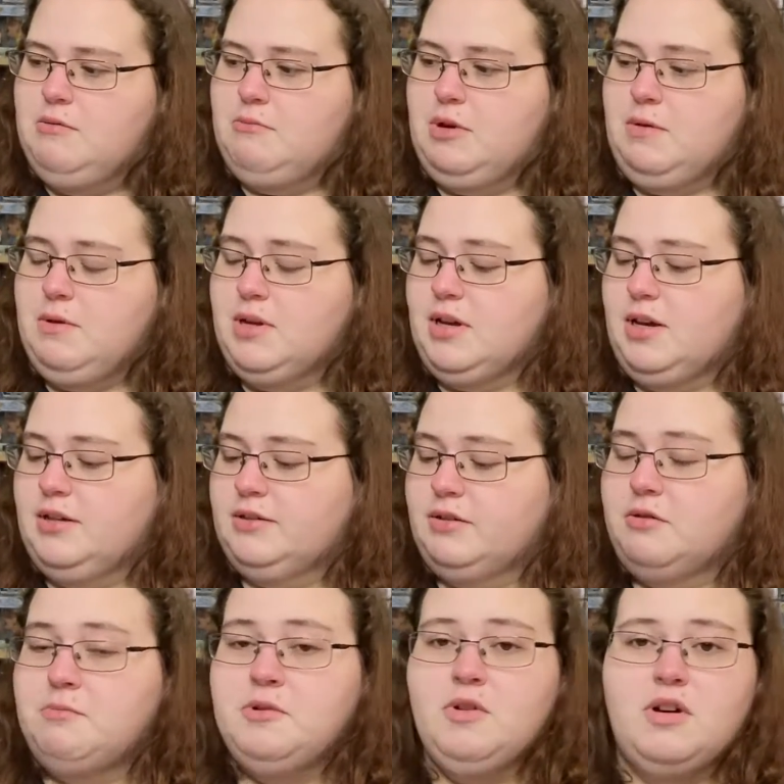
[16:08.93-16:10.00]
But anyway, guys, I
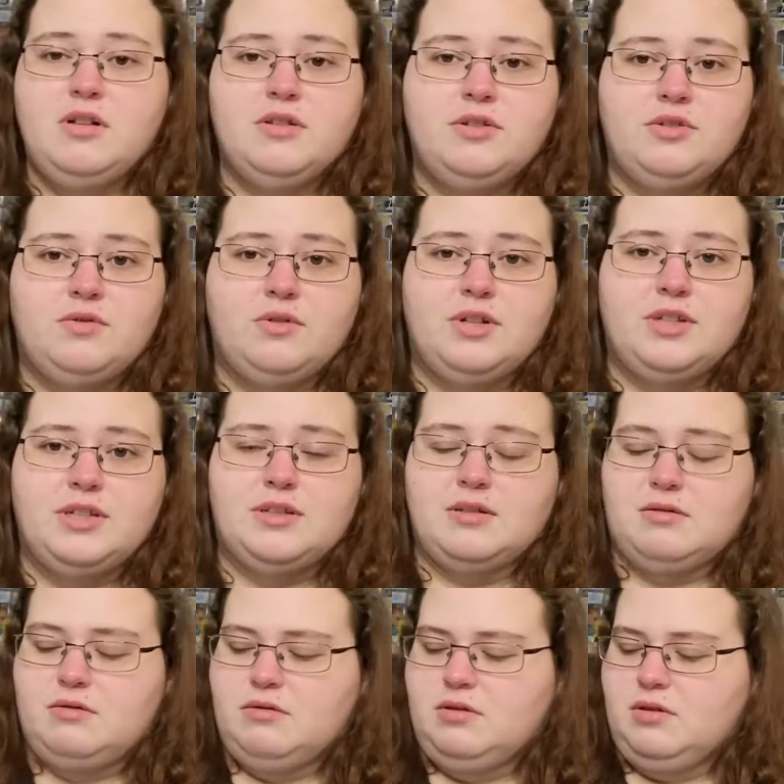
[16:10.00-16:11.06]
hope you all enjoyed this
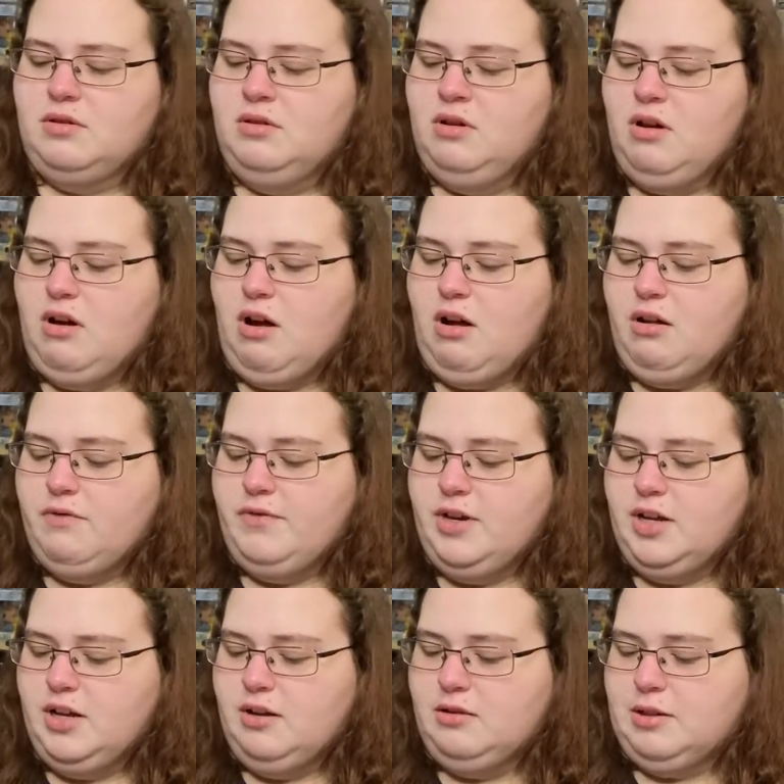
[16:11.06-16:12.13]
little haul
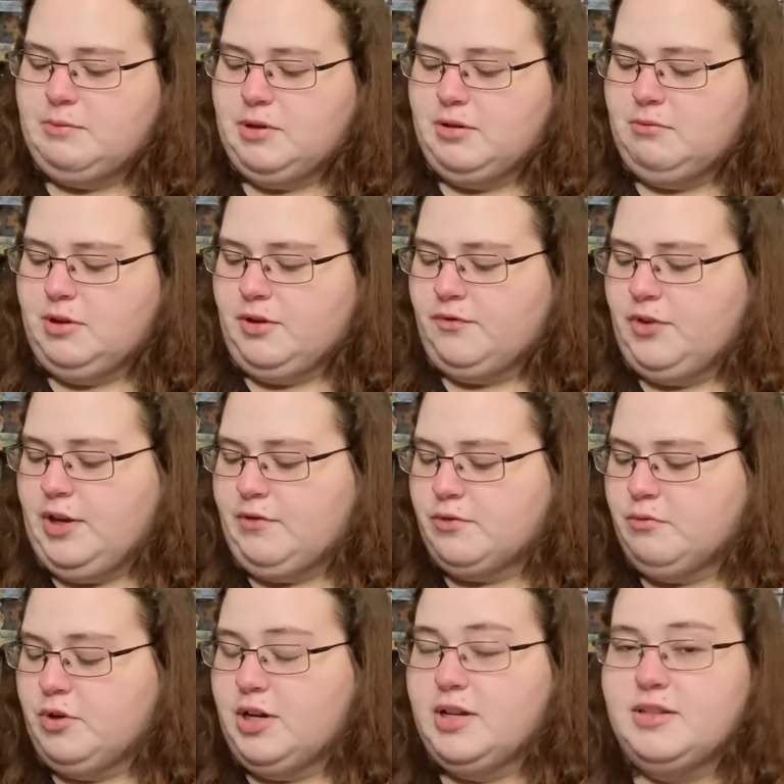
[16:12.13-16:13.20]
video. Let me know what your
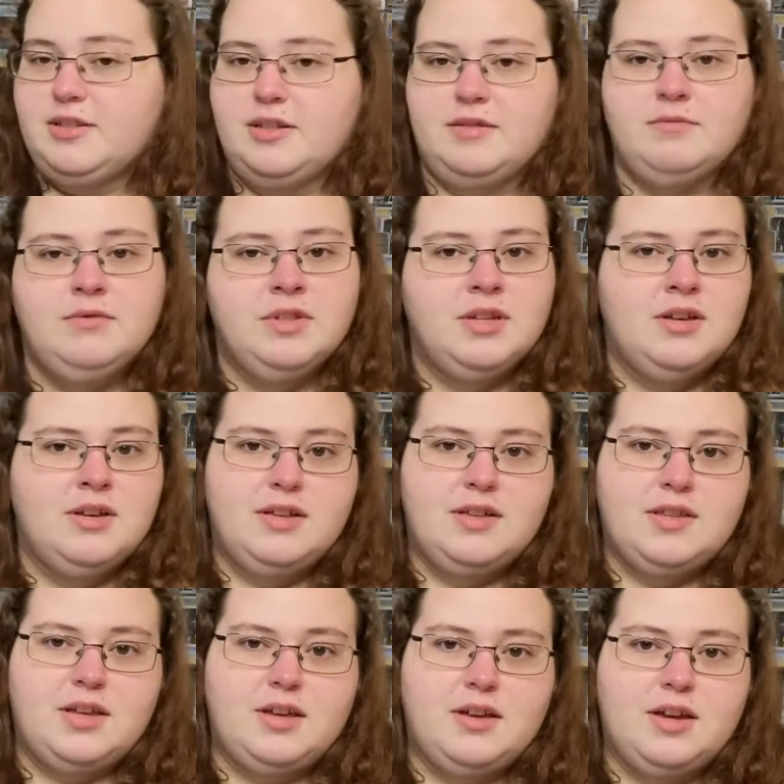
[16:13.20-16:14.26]
favorite was. And
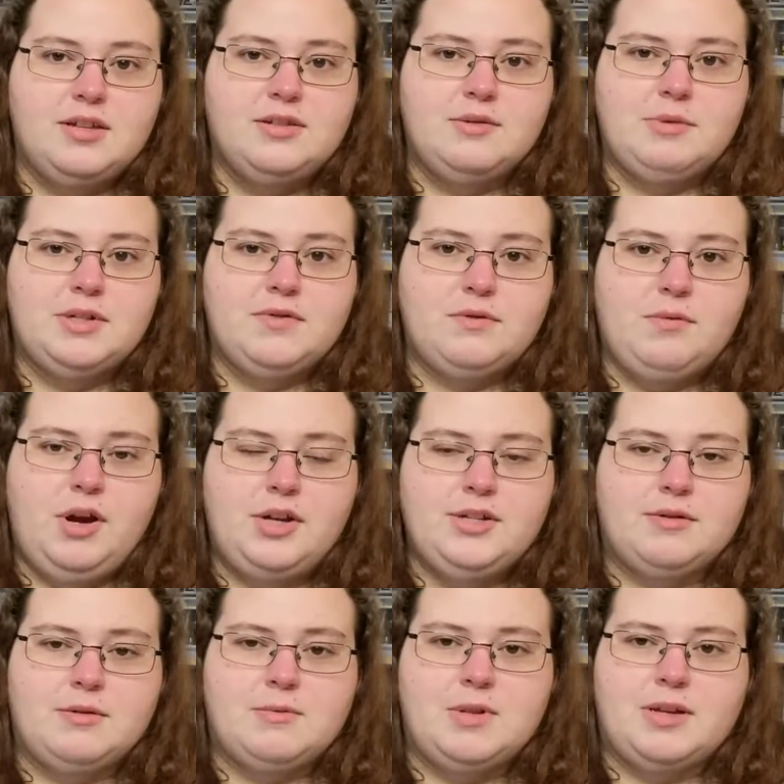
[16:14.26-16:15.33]
thank you guys so much for
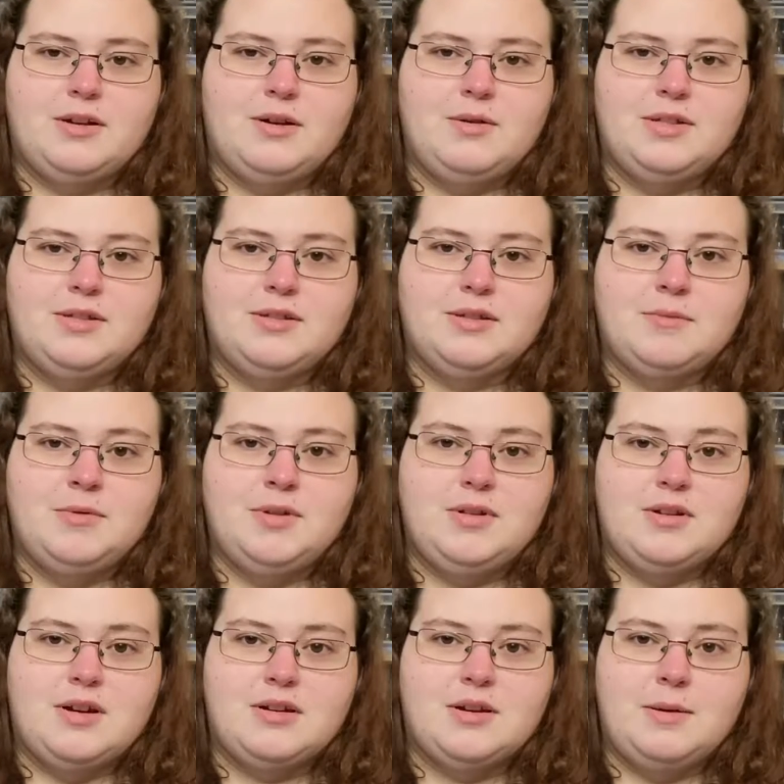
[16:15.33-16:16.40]
watching. Remember, like always, it's community,
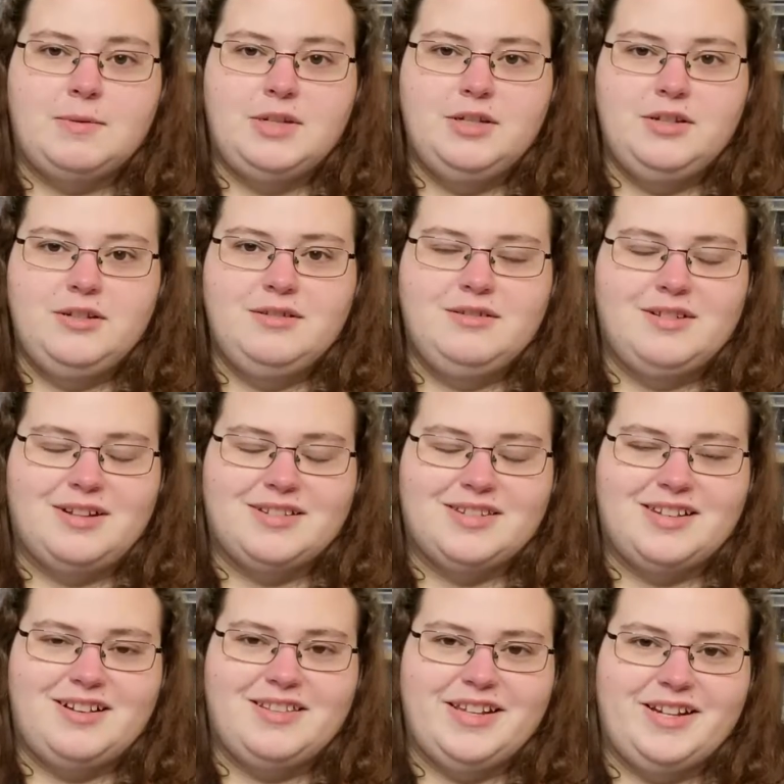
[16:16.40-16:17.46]
not competition. I'll
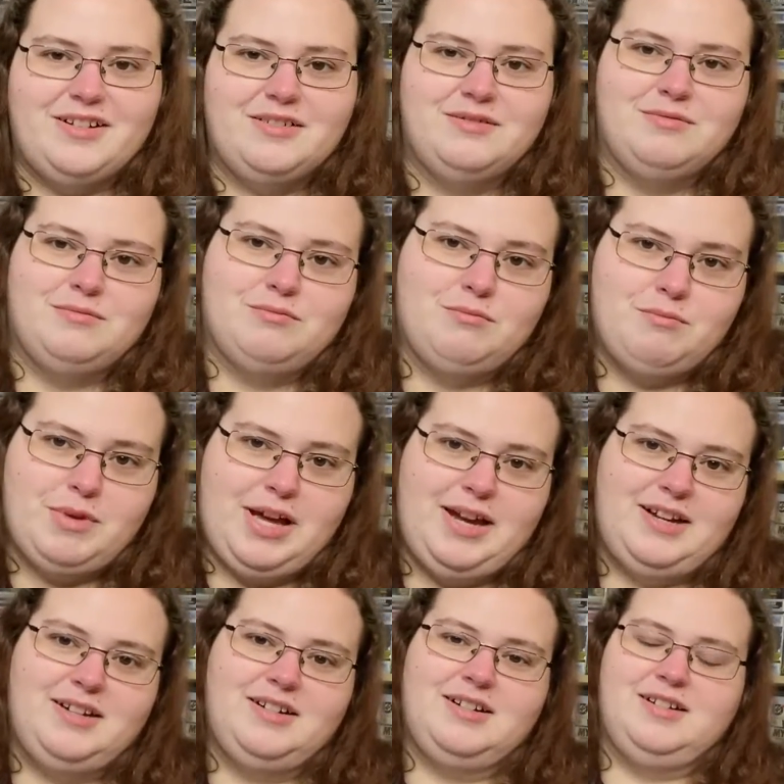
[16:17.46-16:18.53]
see y'all later. Bye.